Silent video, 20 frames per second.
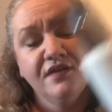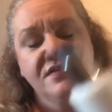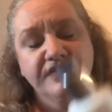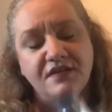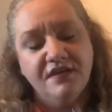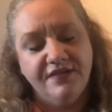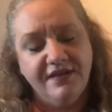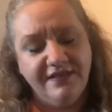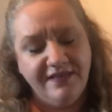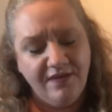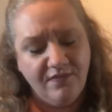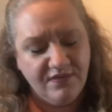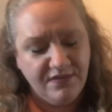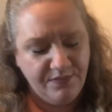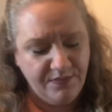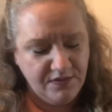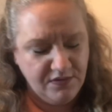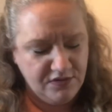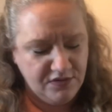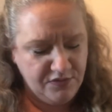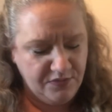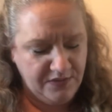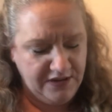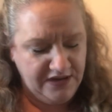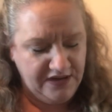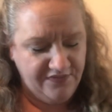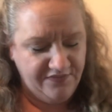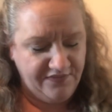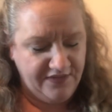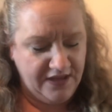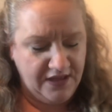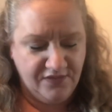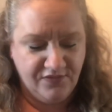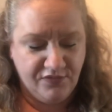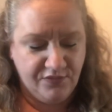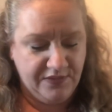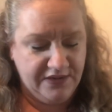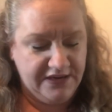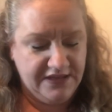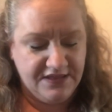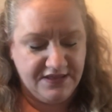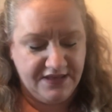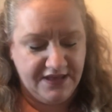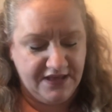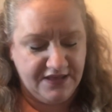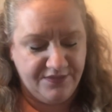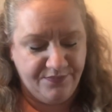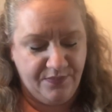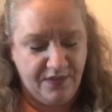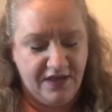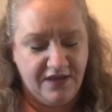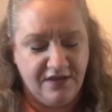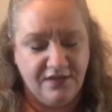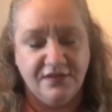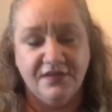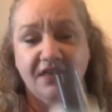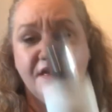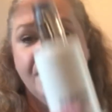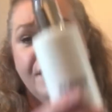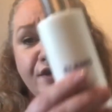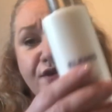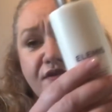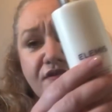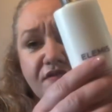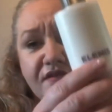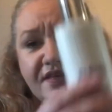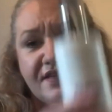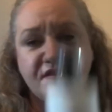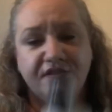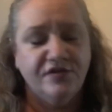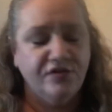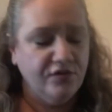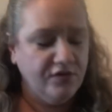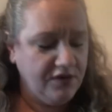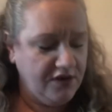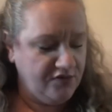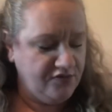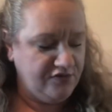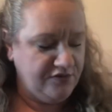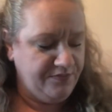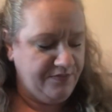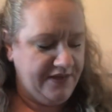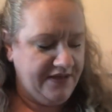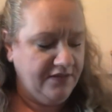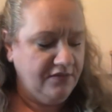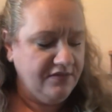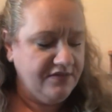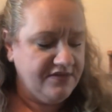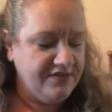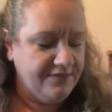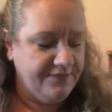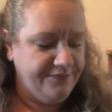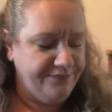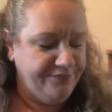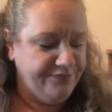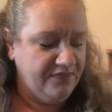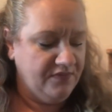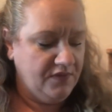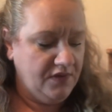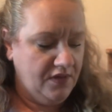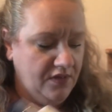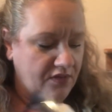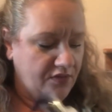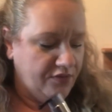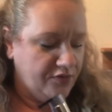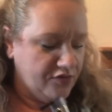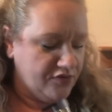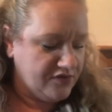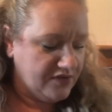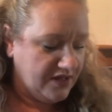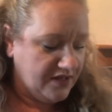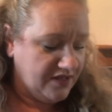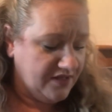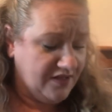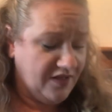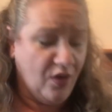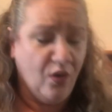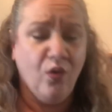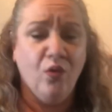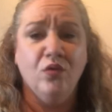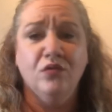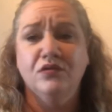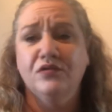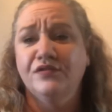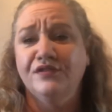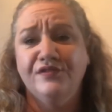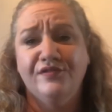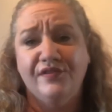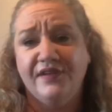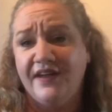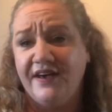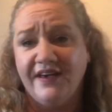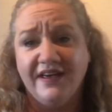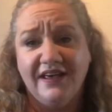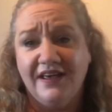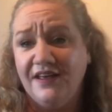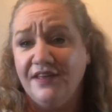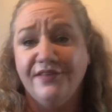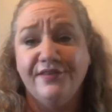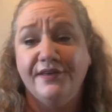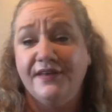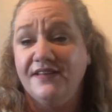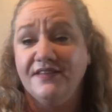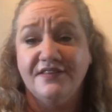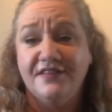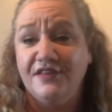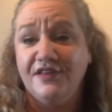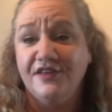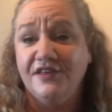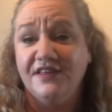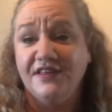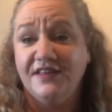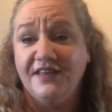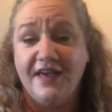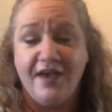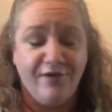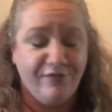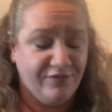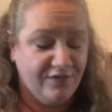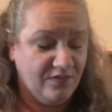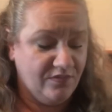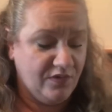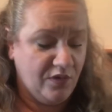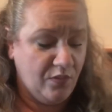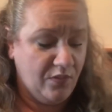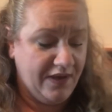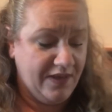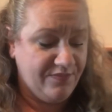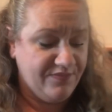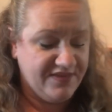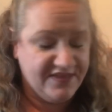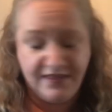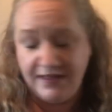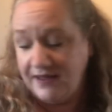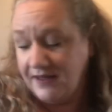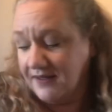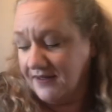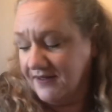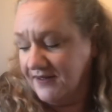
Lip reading: So I think that was about £25-26. So that's 200 mils. There's a whole load of variety of things that you could get from their website.